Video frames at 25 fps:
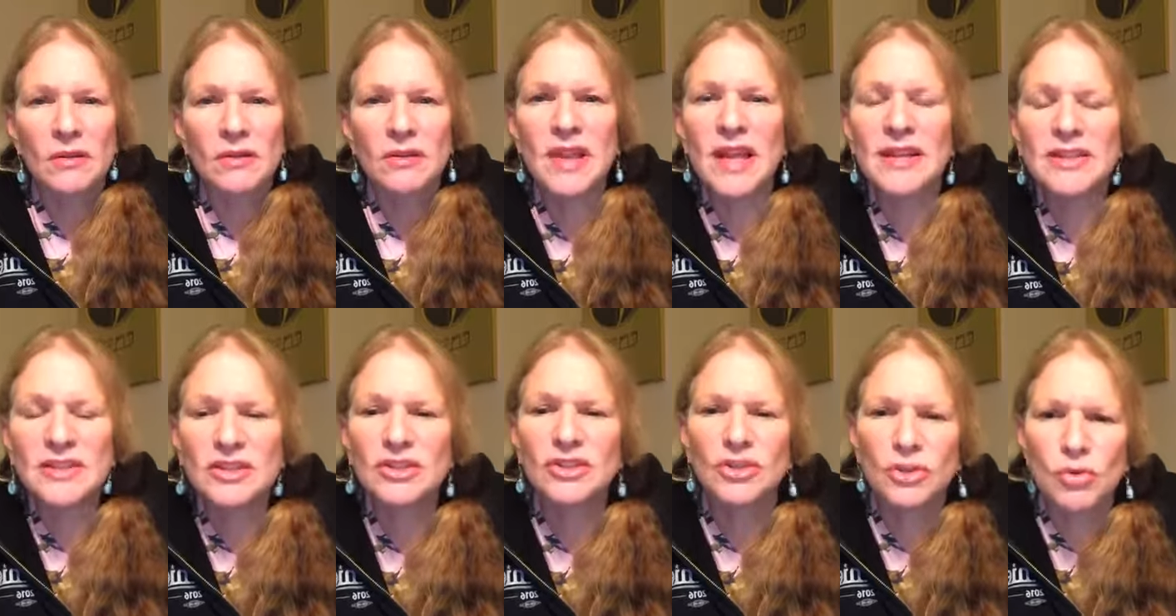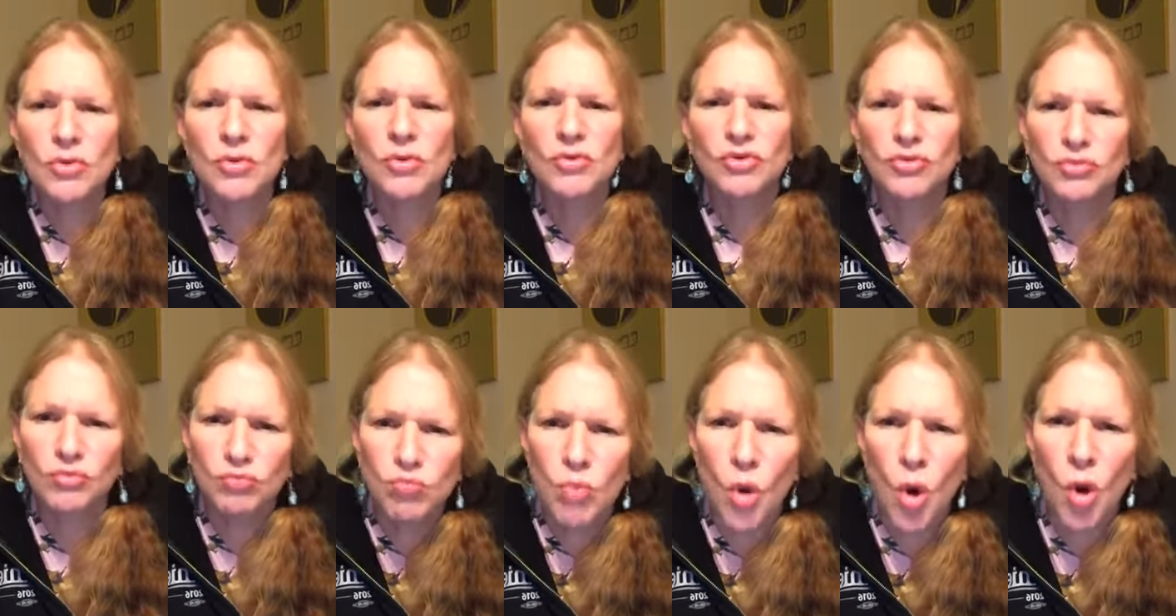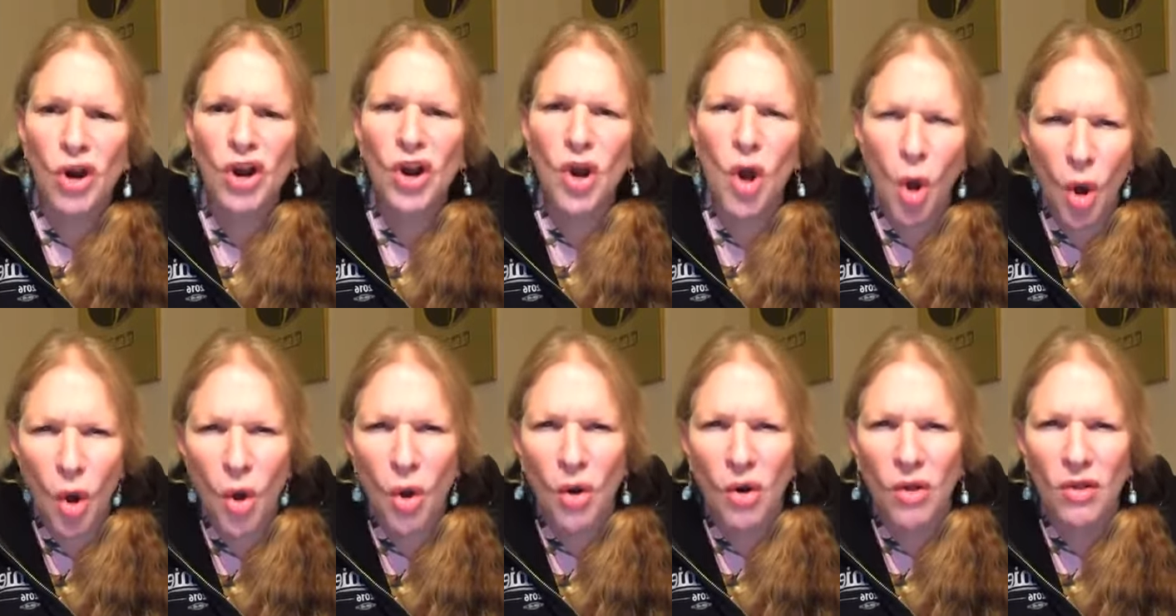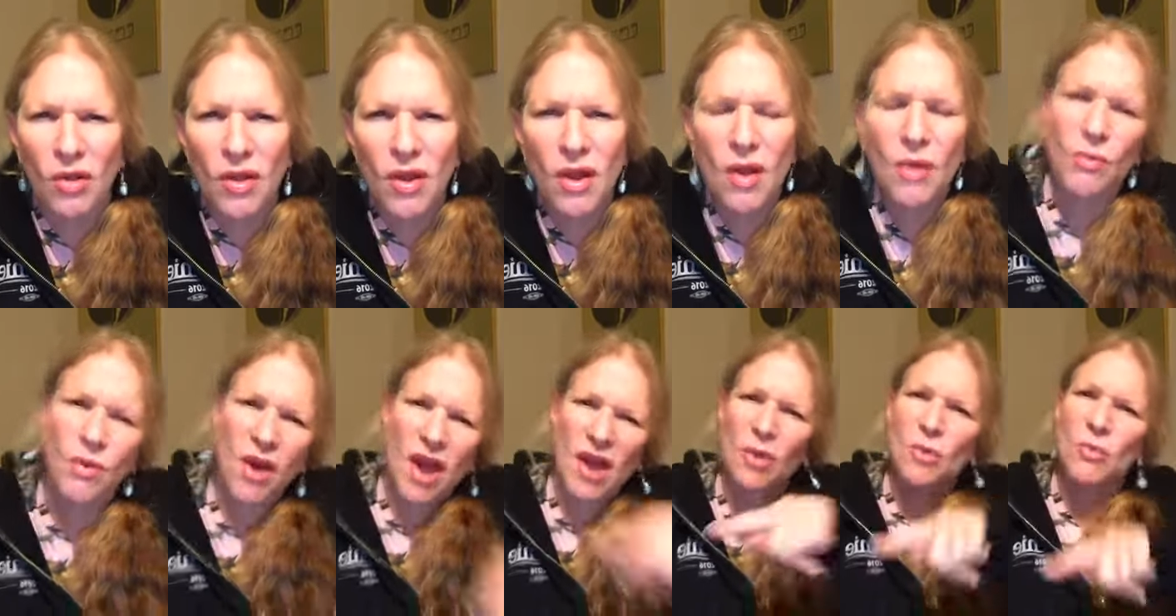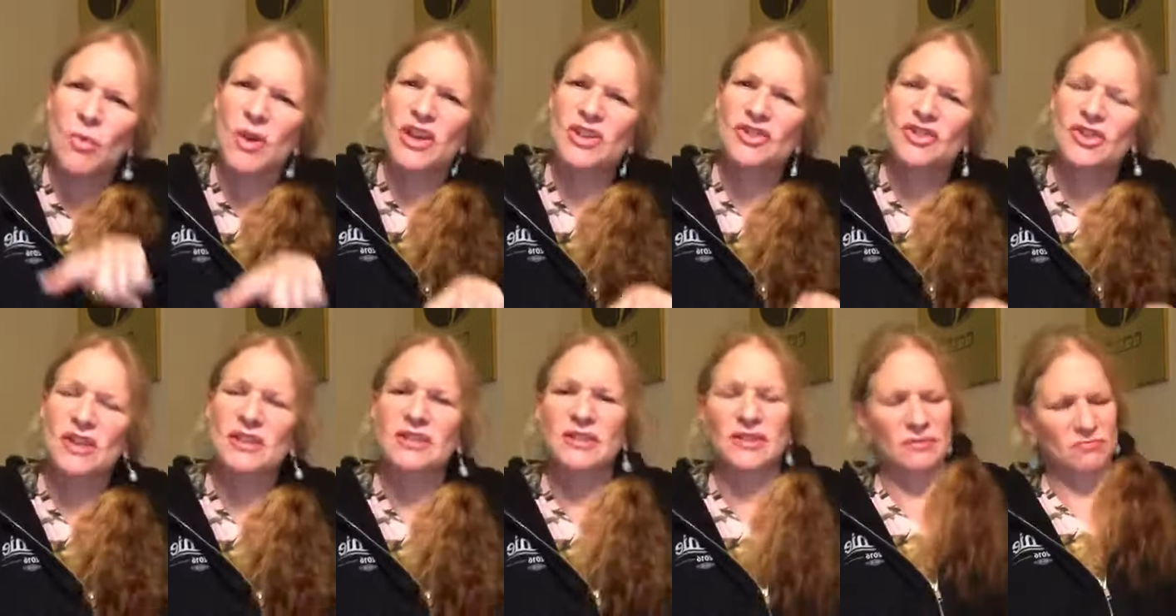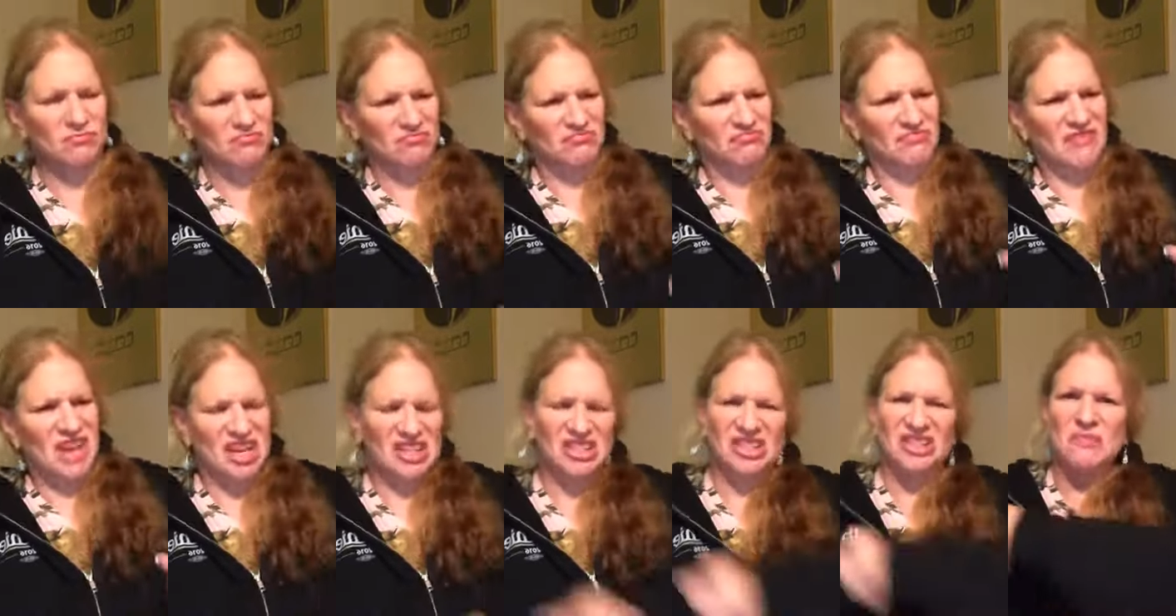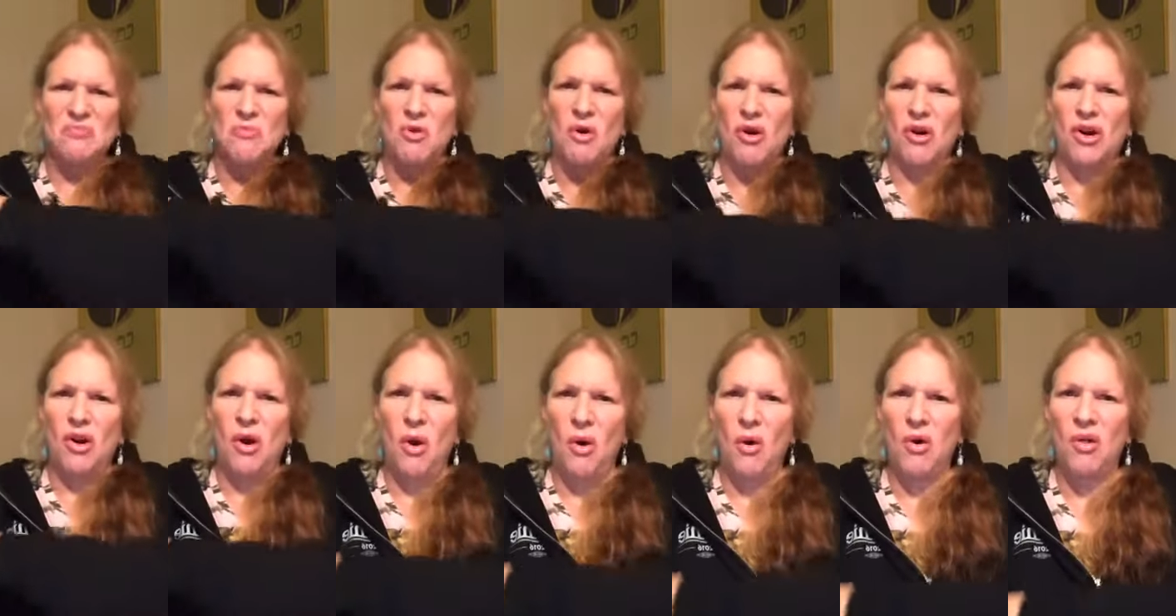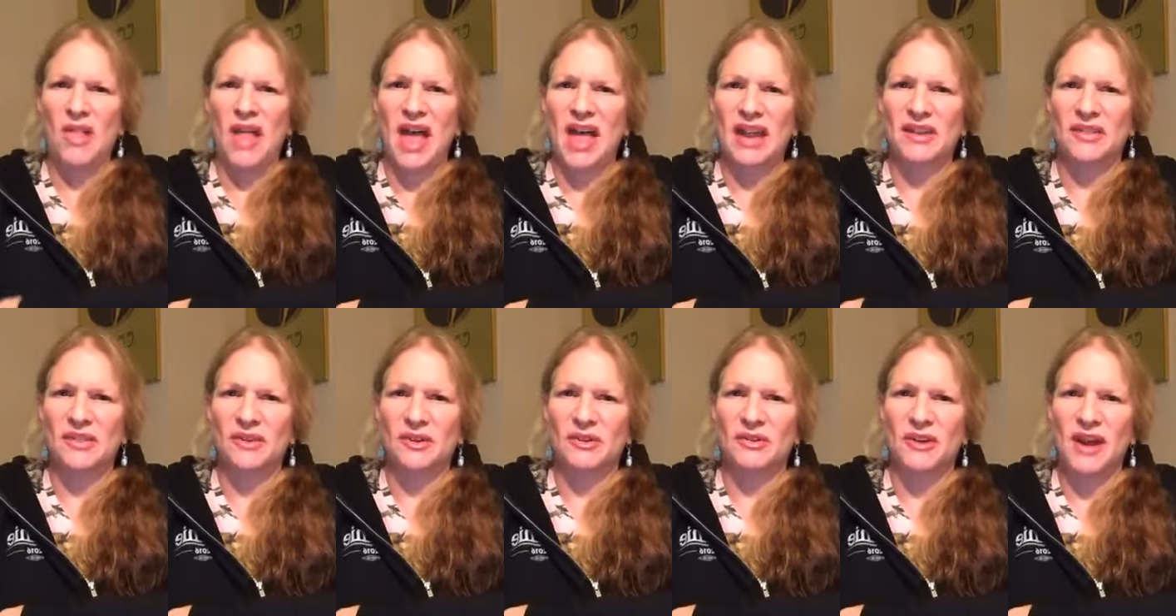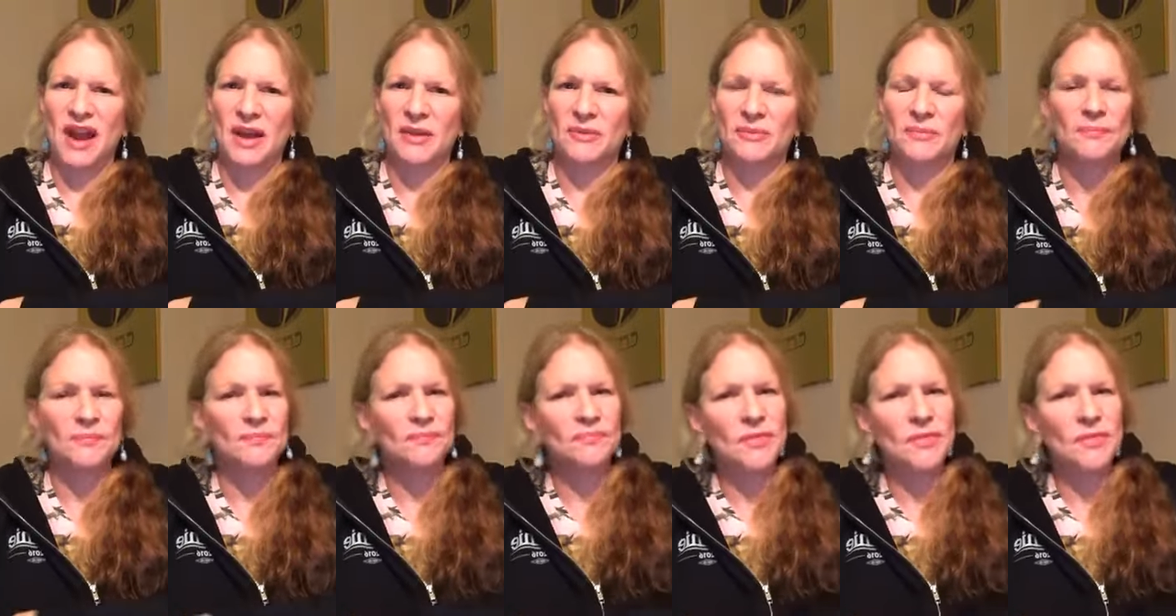Let's do more coal. Why don't we just get some more coal out of the ground?